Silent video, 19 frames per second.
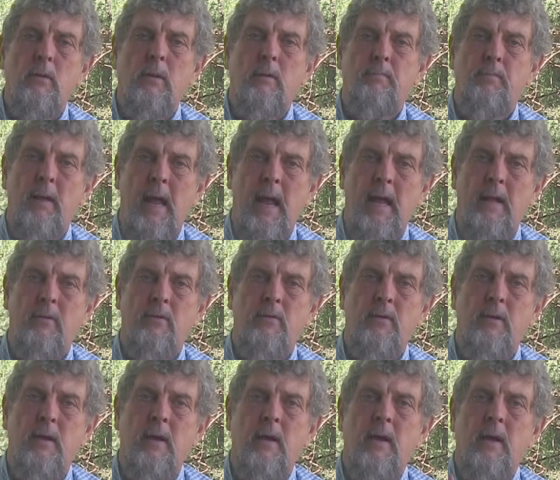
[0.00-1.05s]
the
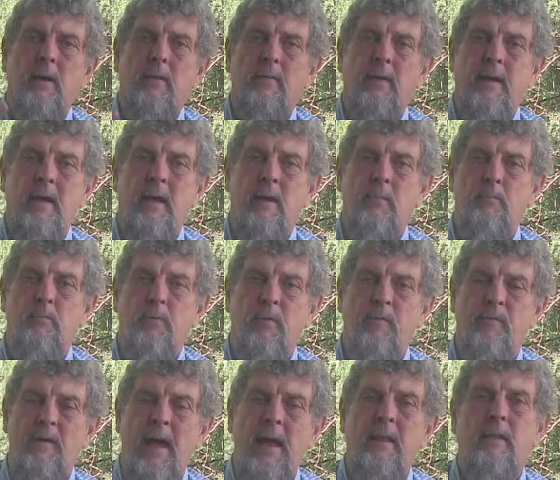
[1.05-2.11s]
plants that can
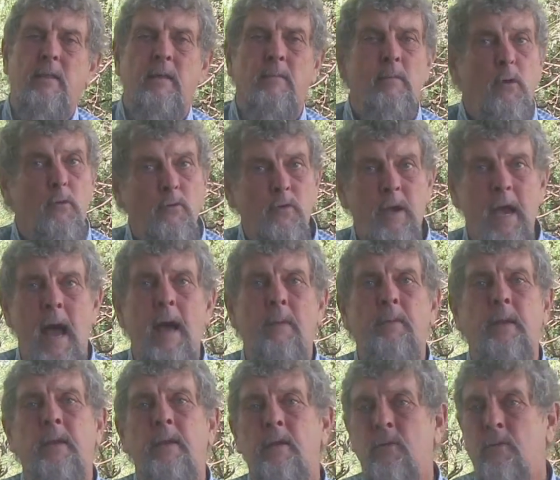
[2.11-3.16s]
prevent the most
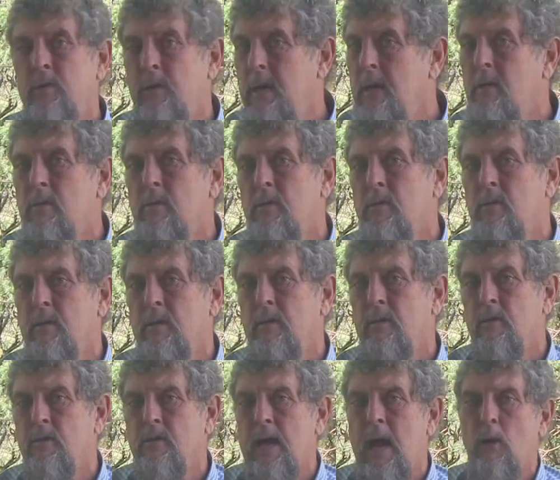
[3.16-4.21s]
common diseases in
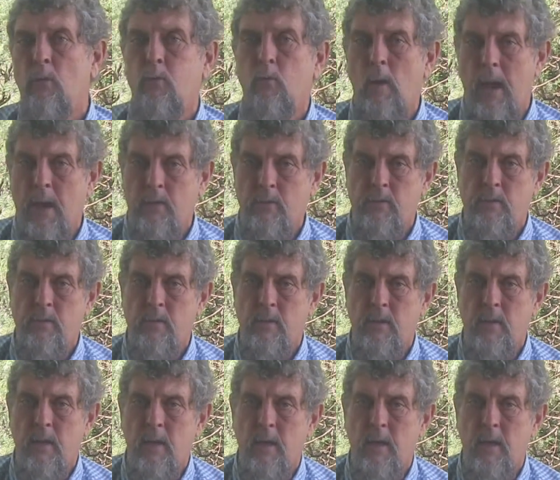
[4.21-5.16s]
the Southwest